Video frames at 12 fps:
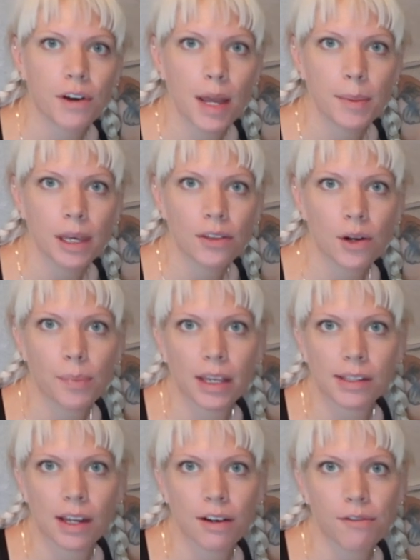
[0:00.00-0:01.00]
Framing. They're
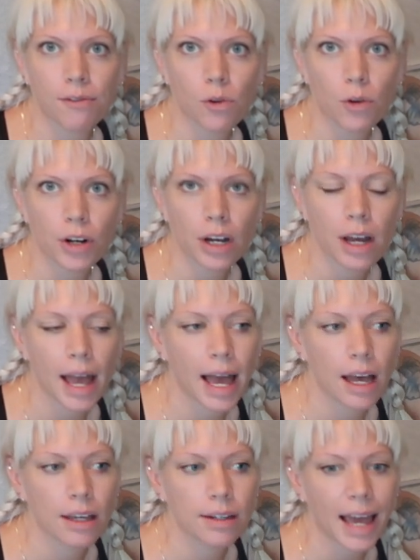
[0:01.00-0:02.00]
based out of Florida,
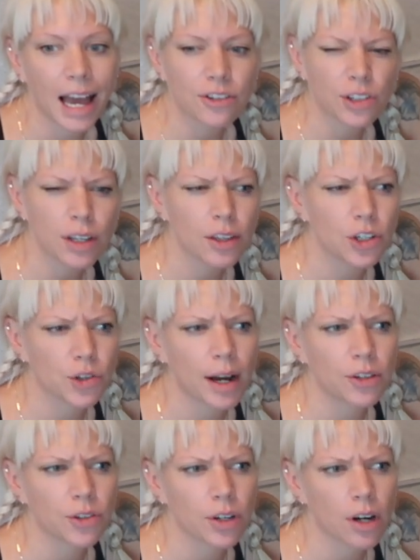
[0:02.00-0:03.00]
and actually the
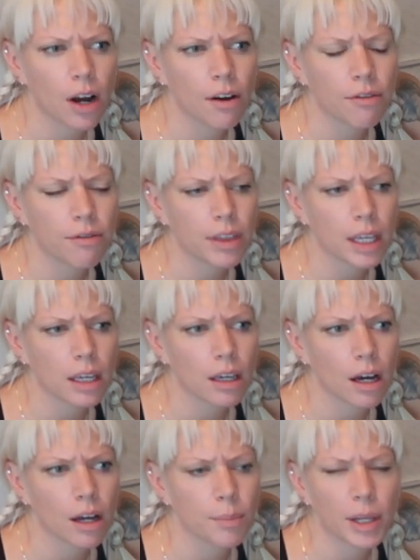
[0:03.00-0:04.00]
director of
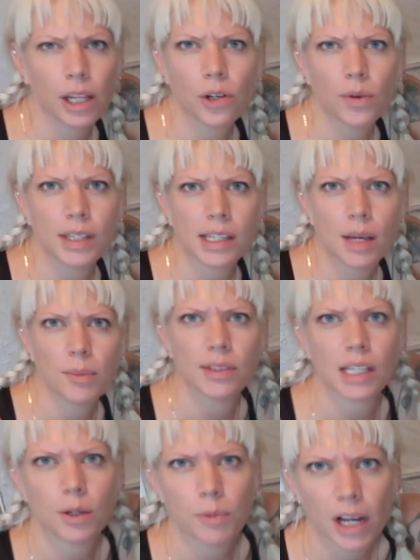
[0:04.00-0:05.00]
the Illinois State
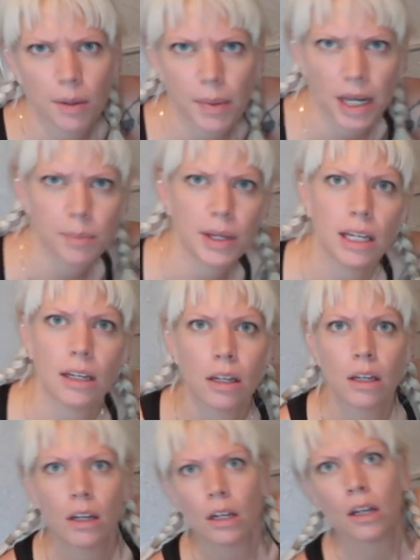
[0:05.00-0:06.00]
Museum recommended
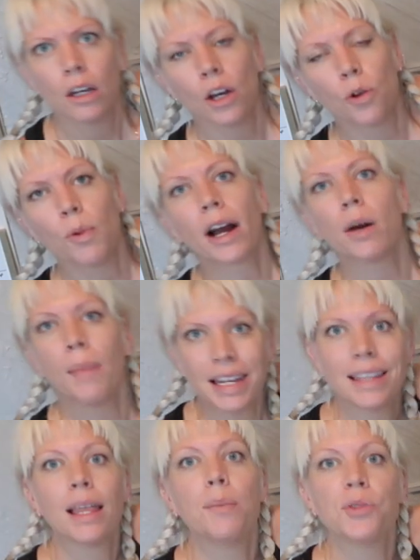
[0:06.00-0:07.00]

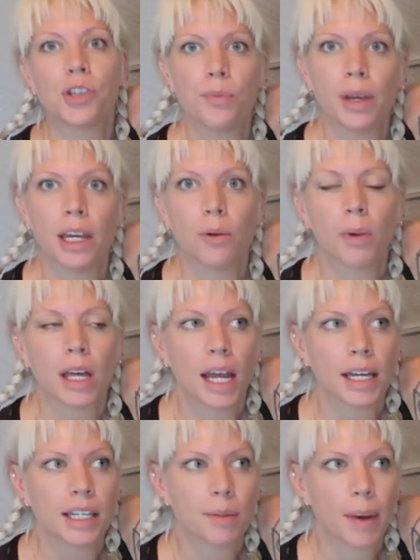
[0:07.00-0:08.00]
them to me when
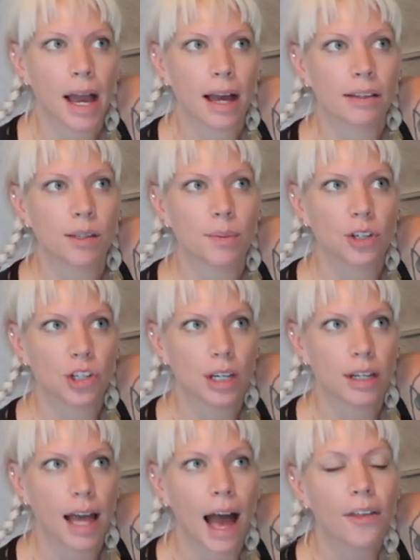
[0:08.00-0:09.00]
I did my
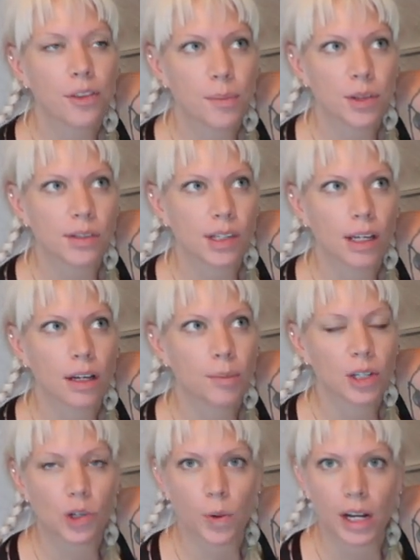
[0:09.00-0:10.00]
exhibition at the
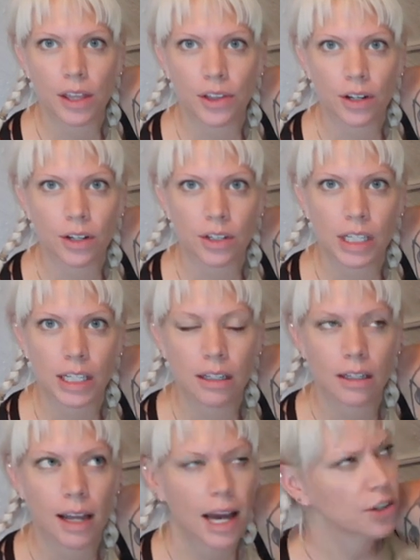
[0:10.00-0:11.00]
museum in
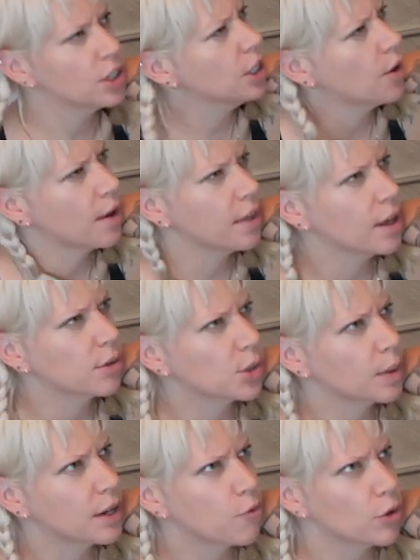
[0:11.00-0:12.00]
2013. Actually, no, I think it was
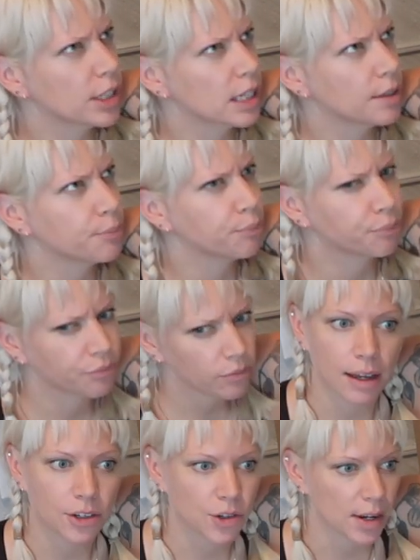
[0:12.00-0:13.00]
2014.
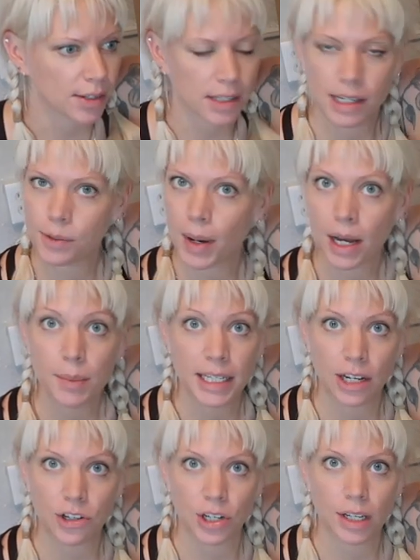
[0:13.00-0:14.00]
I trusted his
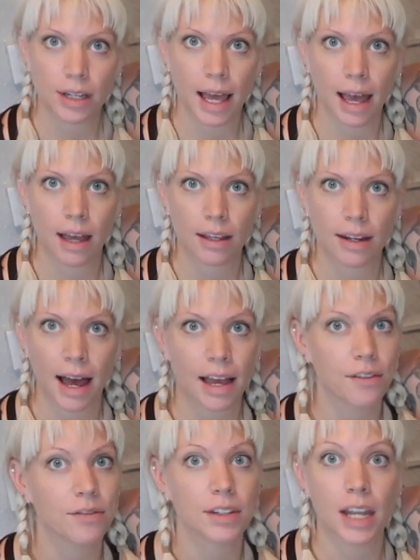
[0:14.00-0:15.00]
recommendation, and I
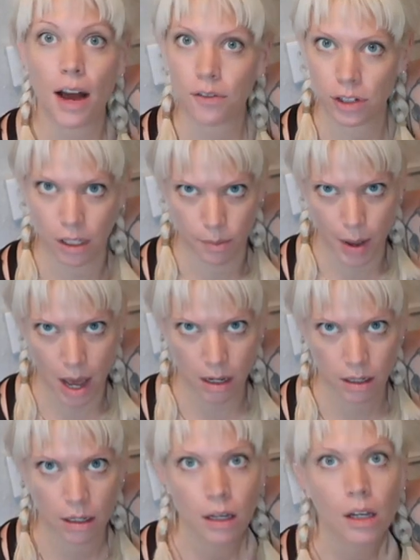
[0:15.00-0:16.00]
have never looked
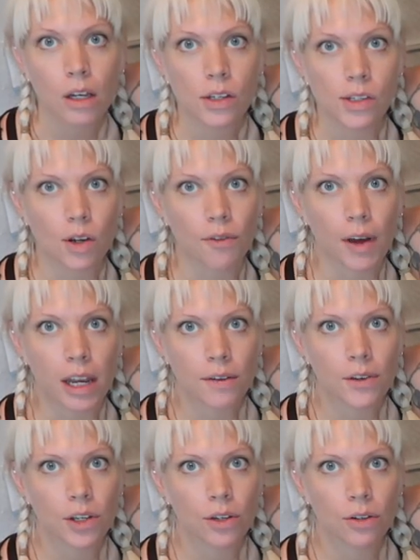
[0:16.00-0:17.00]
back. So if any
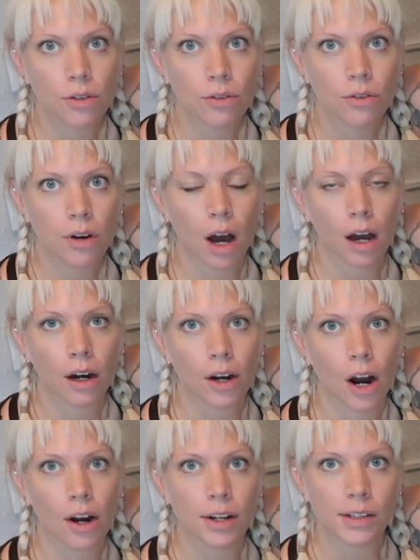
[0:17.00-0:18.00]
of you
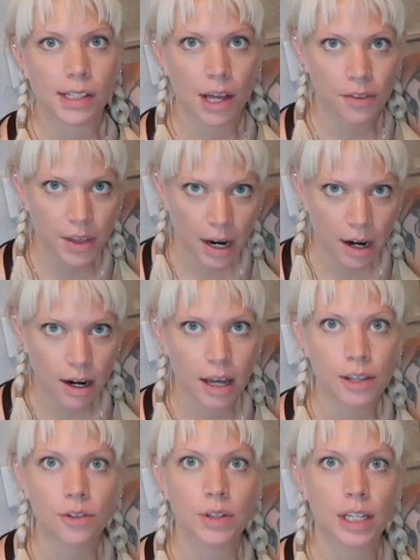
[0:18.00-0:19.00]
are artists out there
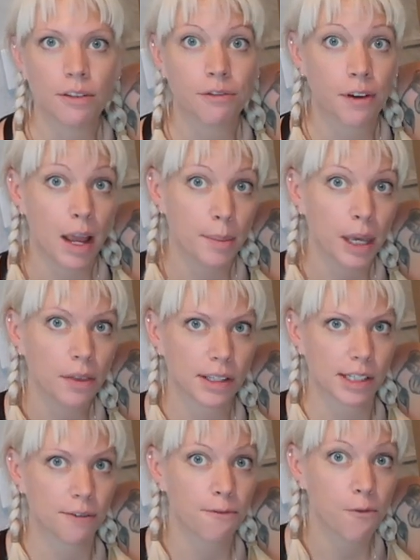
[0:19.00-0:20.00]
and you need framing
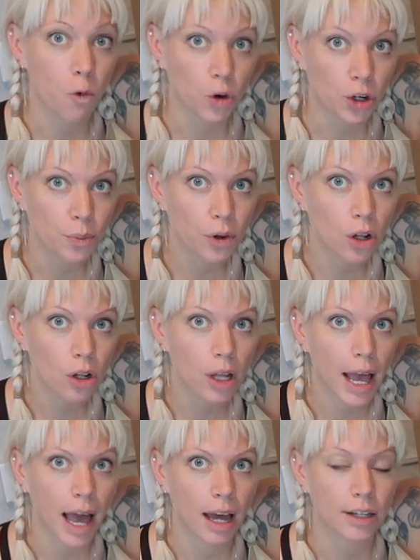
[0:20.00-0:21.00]
that's
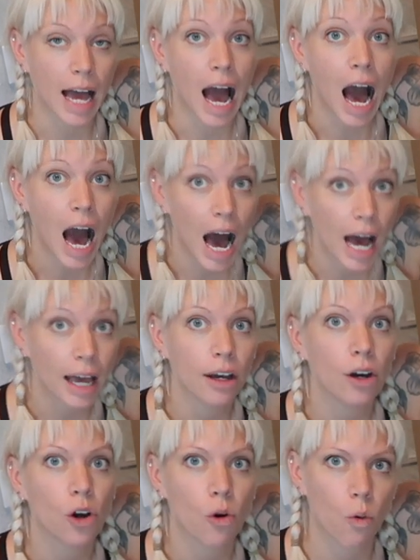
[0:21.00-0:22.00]
affordable and
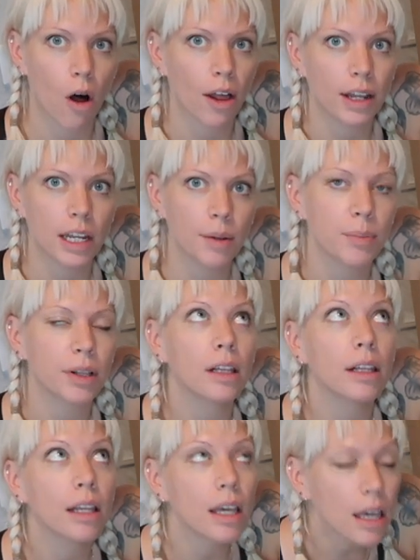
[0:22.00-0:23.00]
high quality,
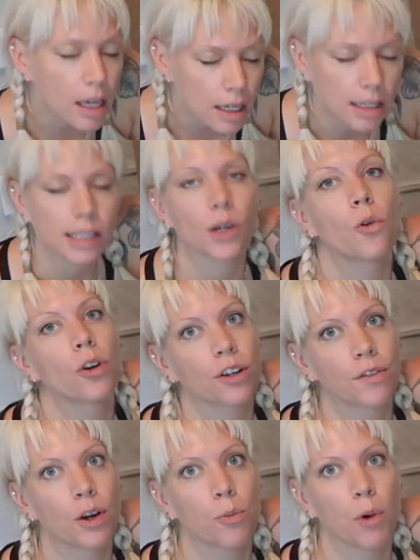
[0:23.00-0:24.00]
please
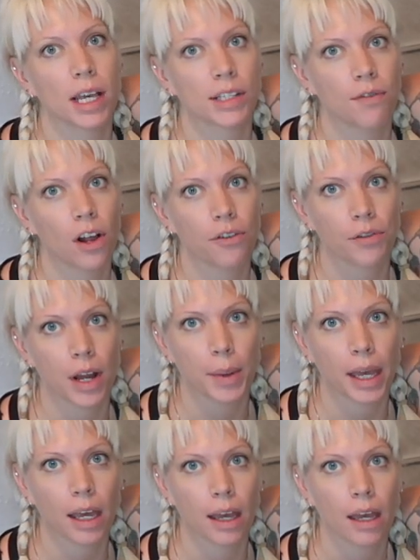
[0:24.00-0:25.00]
order from Westfall
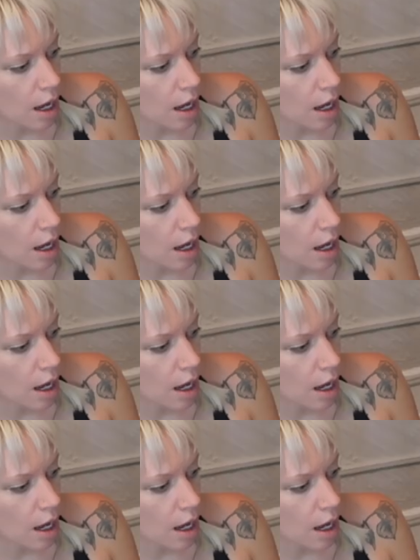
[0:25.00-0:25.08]
Framing.